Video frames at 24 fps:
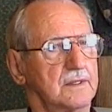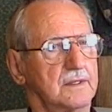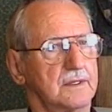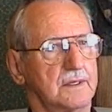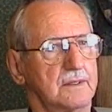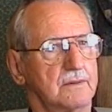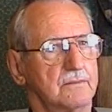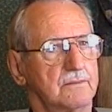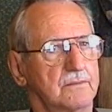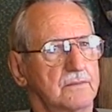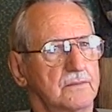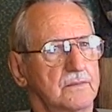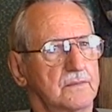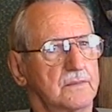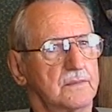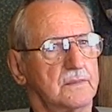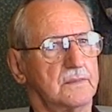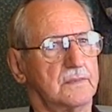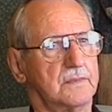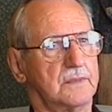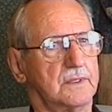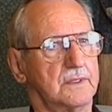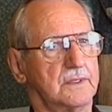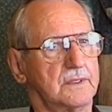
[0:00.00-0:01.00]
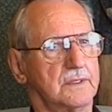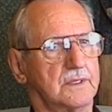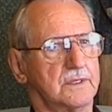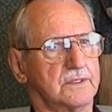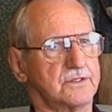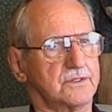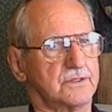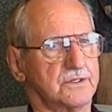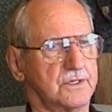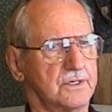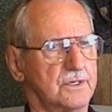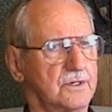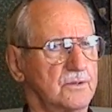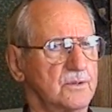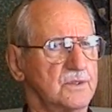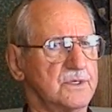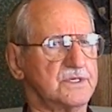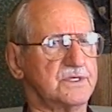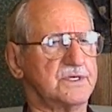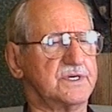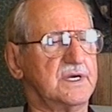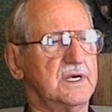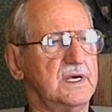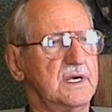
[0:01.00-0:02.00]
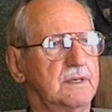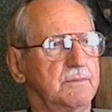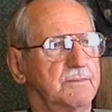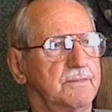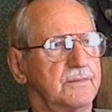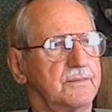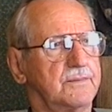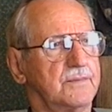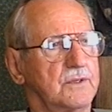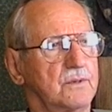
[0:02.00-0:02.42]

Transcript: The, the snow was deep.